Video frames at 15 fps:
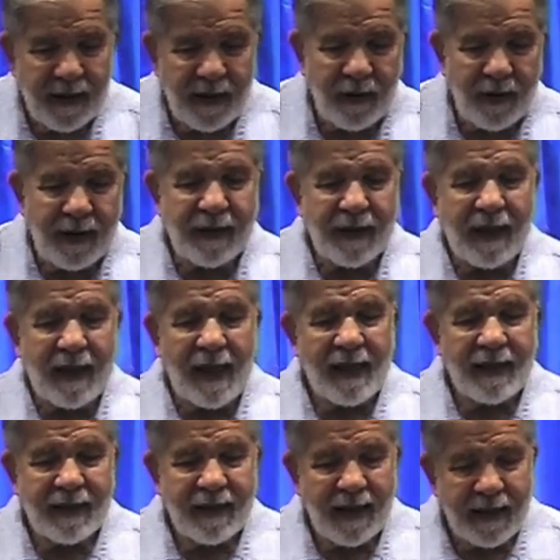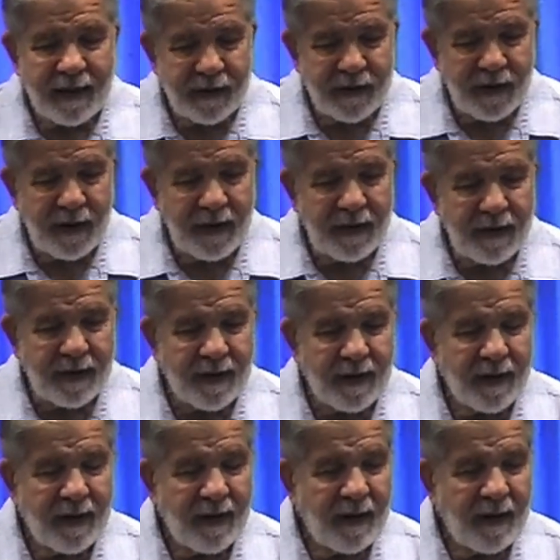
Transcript: you know, in the context here